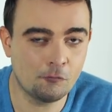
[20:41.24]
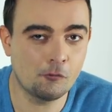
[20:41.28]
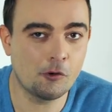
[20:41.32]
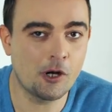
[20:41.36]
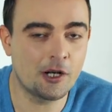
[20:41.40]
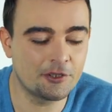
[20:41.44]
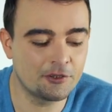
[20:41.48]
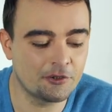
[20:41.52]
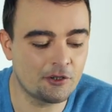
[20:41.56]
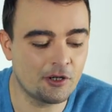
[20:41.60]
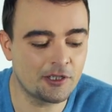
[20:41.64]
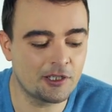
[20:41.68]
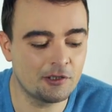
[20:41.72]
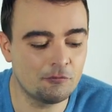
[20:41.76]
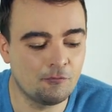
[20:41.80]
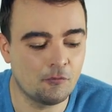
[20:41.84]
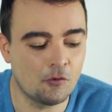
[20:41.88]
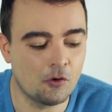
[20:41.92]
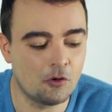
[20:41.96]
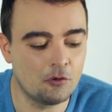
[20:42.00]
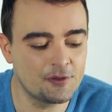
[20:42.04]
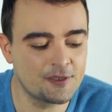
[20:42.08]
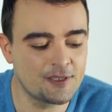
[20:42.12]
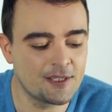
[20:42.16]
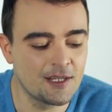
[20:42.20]
we are talking
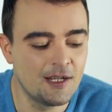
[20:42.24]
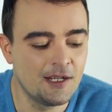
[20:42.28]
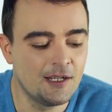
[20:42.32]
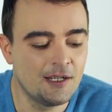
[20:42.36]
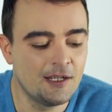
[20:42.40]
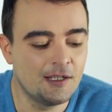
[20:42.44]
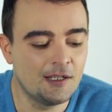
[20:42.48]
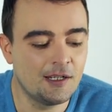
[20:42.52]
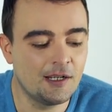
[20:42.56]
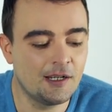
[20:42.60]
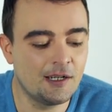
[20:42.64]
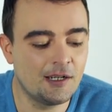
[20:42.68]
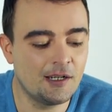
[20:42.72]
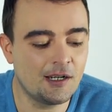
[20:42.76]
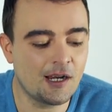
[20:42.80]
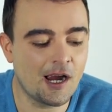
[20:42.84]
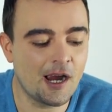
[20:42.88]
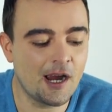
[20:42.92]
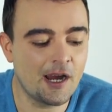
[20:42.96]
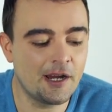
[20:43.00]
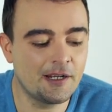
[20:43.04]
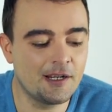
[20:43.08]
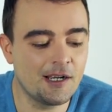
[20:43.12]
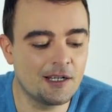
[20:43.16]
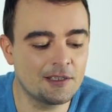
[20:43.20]
phones,
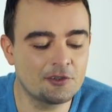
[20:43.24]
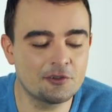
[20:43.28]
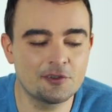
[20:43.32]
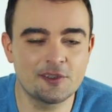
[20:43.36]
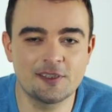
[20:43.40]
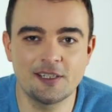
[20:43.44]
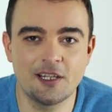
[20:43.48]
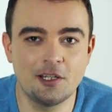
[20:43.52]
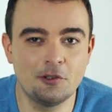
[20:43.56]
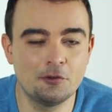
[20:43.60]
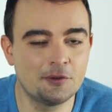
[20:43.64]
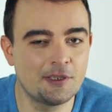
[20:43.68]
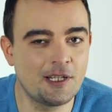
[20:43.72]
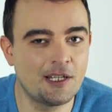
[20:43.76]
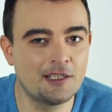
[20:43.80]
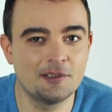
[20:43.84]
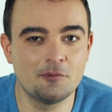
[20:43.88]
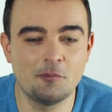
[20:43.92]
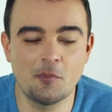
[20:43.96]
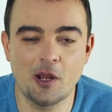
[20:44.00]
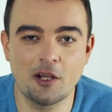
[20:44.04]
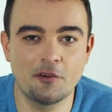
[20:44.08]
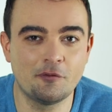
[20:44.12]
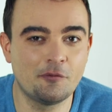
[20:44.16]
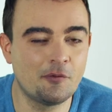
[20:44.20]
I got to tell you that
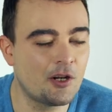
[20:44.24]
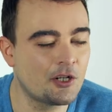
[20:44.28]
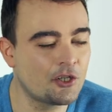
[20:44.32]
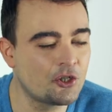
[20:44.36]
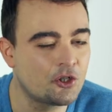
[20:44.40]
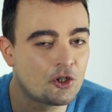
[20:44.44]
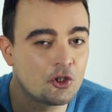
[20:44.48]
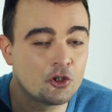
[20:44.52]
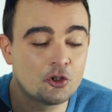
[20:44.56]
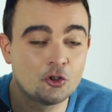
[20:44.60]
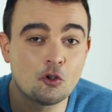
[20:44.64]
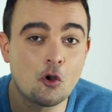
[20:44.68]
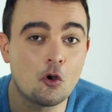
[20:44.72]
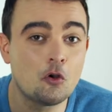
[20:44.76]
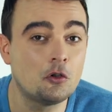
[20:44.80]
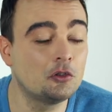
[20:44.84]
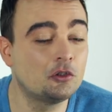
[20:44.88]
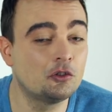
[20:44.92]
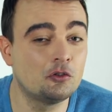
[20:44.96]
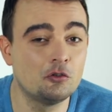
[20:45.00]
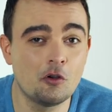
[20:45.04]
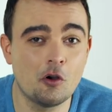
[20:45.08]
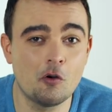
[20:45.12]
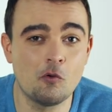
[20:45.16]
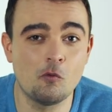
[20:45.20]
the manufacturer
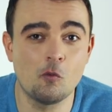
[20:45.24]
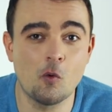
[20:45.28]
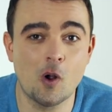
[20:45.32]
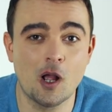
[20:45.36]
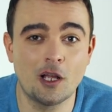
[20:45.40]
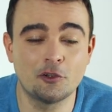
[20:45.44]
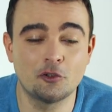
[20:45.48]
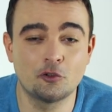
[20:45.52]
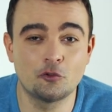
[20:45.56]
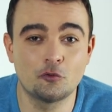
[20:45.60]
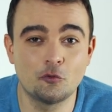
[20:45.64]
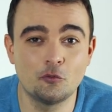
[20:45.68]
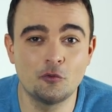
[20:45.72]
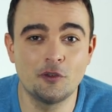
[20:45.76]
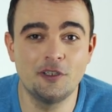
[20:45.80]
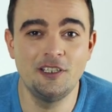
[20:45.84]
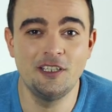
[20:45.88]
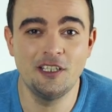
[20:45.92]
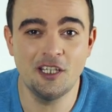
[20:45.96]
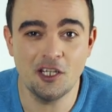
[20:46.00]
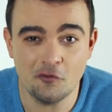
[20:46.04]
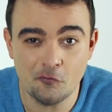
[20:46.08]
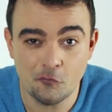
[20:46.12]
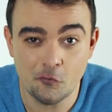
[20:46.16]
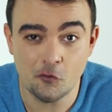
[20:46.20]
don't know what to
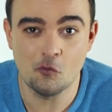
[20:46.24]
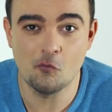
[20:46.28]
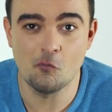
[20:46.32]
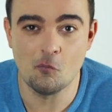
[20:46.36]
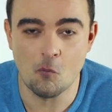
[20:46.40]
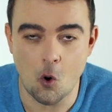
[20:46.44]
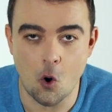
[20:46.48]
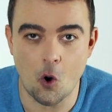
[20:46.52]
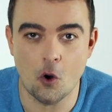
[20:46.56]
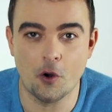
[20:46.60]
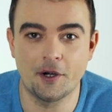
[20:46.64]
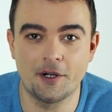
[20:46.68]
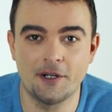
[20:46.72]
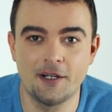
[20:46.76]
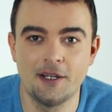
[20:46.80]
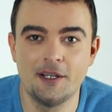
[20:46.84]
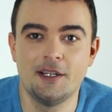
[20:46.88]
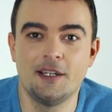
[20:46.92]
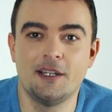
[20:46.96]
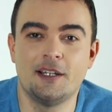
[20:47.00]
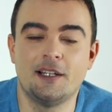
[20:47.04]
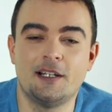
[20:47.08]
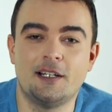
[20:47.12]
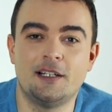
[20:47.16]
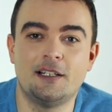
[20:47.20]
give you more
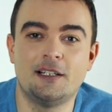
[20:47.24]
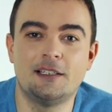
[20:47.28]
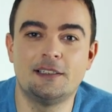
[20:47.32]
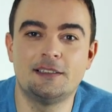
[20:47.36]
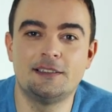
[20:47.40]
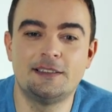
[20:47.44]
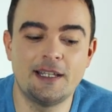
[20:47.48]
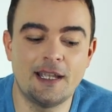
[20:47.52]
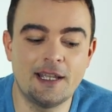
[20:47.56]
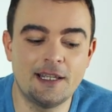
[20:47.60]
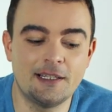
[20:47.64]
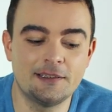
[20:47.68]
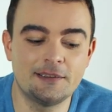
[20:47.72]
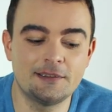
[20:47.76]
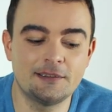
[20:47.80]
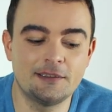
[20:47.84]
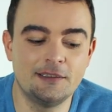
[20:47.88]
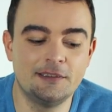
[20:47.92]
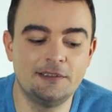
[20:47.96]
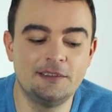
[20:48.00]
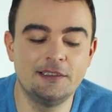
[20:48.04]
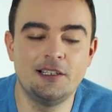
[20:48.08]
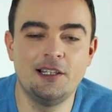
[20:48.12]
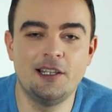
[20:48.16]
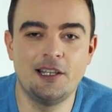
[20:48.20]
than
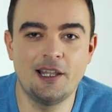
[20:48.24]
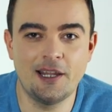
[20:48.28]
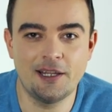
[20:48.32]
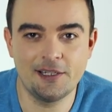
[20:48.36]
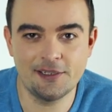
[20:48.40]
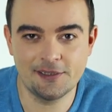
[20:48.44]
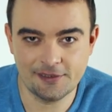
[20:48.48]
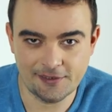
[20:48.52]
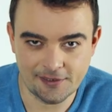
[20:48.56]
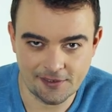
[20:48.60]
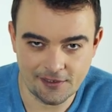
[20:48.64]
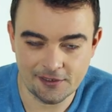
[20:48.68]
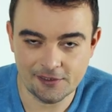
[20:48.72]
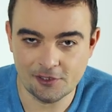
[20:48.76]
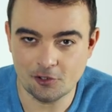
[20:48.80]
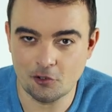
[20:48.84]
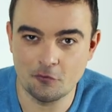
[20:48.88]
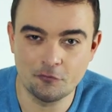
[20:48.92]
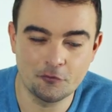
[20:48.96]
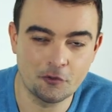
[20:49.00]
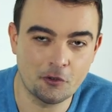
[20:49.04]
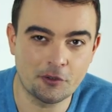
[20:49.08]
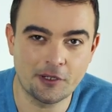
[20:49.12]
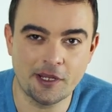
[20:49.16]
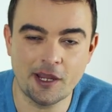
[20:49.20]
the lenses
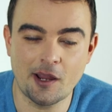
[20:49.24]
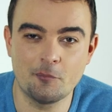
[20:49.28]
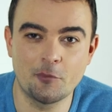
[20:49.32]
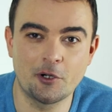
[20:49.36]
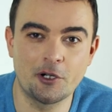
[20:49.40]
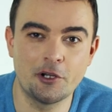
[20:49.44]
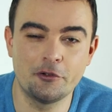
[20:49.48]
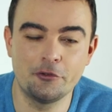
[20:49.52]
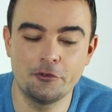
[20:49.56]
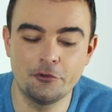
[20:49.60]
of your camera.